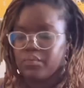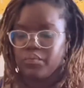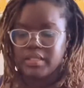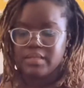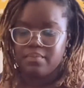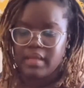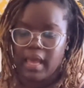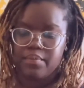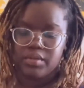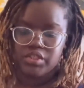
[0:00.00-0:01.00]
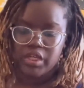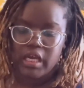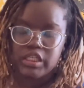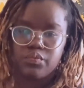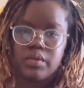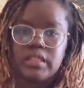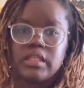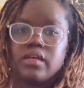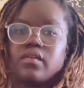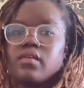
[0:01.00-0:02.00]
wasn't able to change was
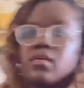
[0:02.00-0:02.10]
the,